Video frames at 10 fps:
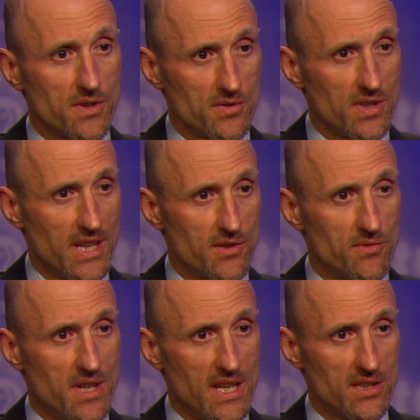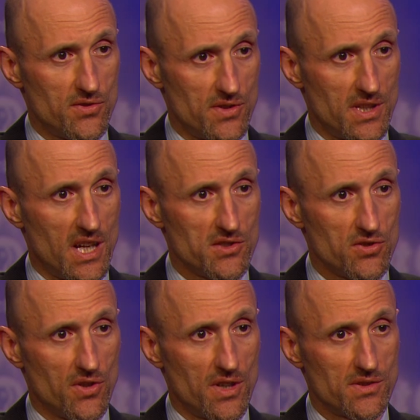whereas standard radiation are not
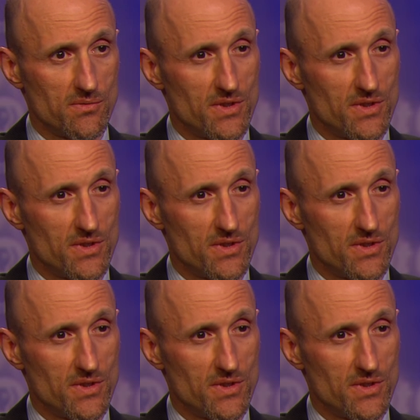charged.